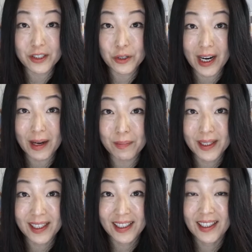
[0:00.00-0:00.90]
trap?
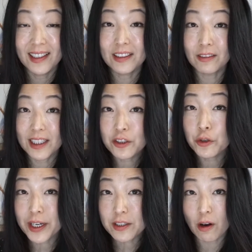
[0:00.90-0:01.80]
So let's
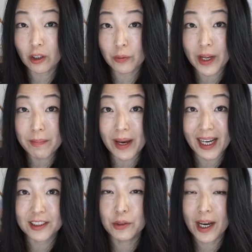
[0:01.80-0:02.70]
trace all the way
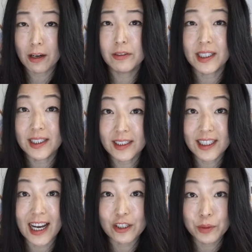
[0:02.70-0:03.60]
back to how these
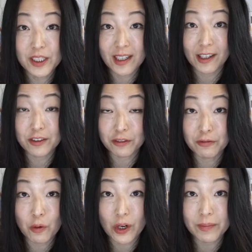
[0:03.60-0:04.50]
attachment styles are
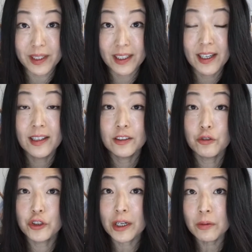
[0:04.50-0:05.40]
formed. So
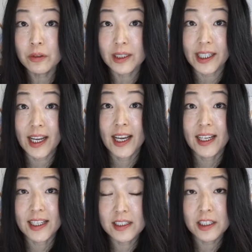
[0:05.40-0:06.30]
generally,
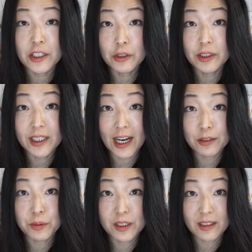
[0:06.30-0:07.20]
insecure
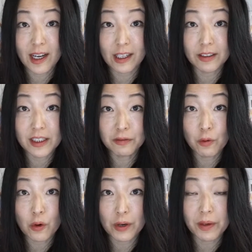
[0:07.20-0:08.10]
attachment style is
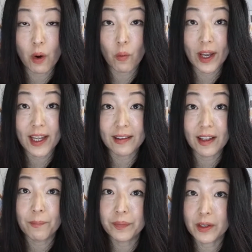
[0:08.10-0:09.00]
formed when
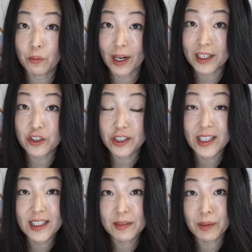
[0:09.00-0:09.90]
the right
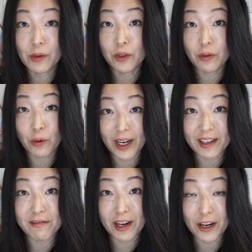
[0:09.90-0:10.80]
genes meet with the right
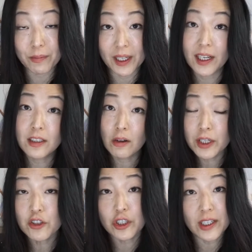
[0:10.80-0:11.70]
environment. It's
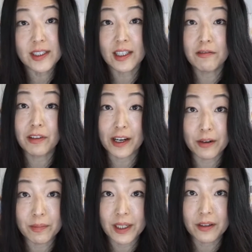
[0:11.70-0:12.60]
always genes and
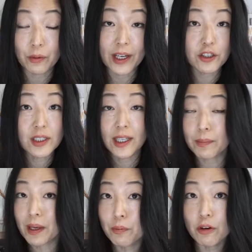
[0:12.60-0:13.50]
environment, right? Just
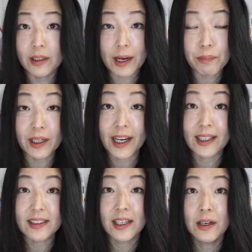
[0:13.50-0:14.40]
like people are like plants.